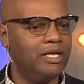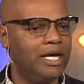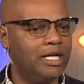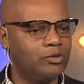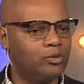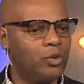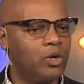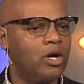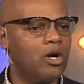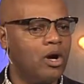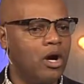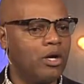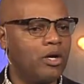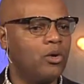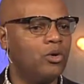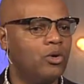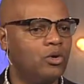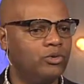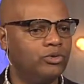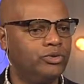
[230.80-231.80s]
as we're on
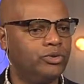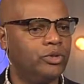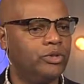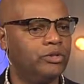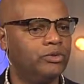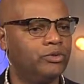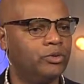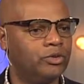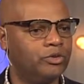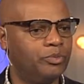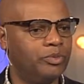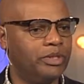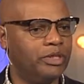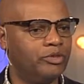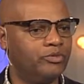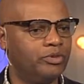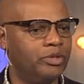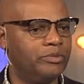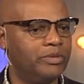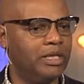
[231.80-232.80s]
our own journey towards being
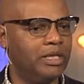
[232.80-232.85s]
dream